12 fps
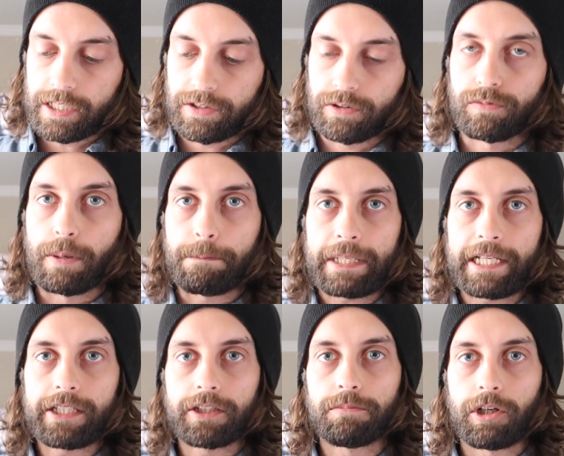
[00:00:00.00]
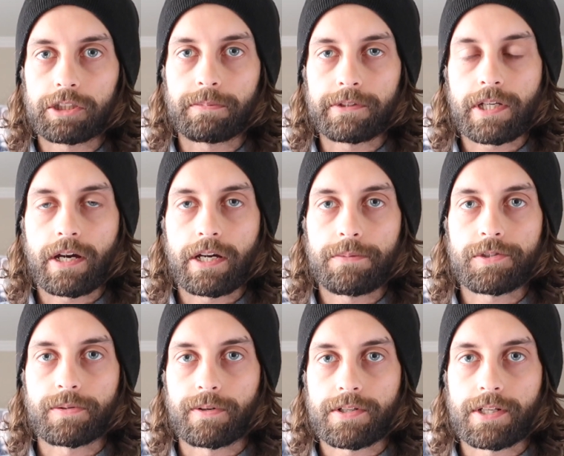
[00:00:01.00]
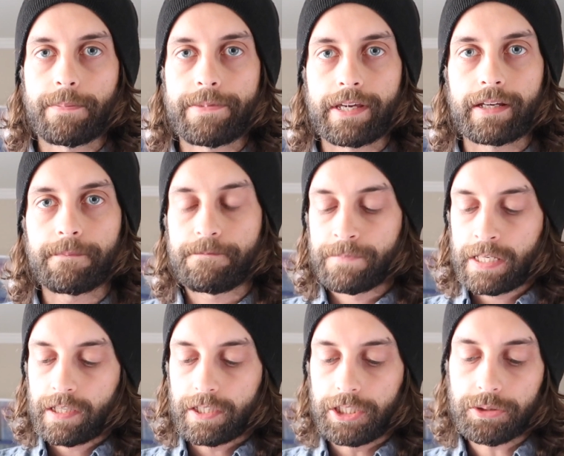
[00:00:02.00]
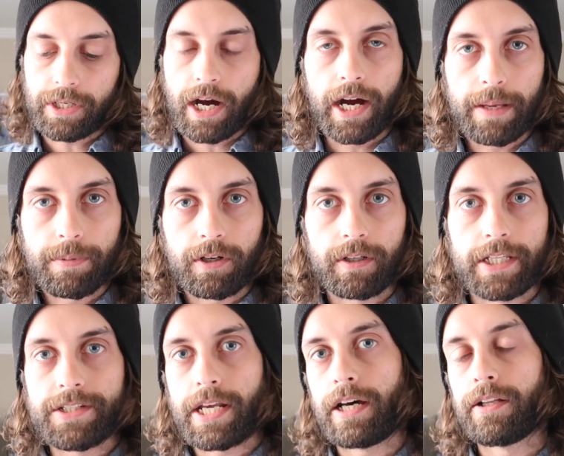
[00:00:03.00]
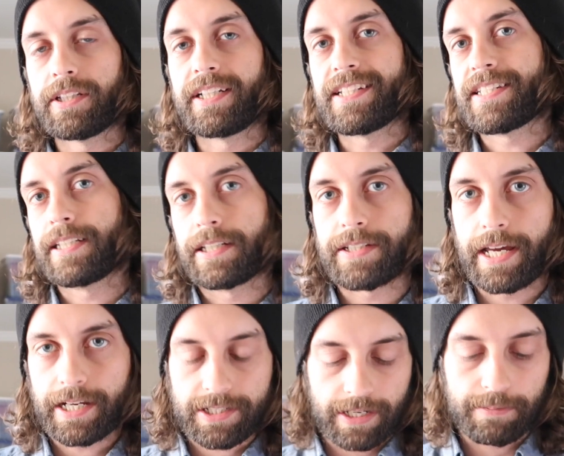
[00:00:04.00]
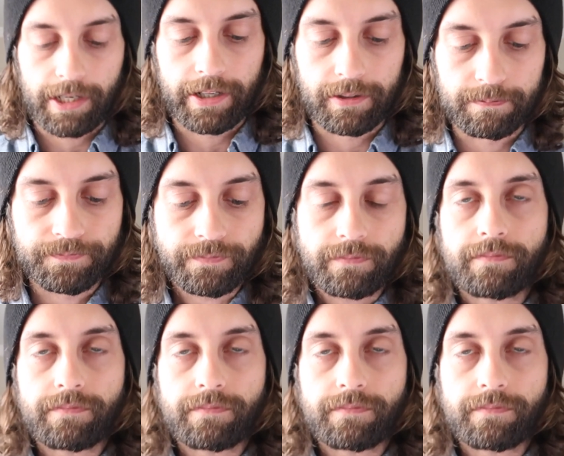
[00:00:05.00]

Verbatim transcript: either repeated multiple times or something that you can eyeball and tell that it's the exact same item.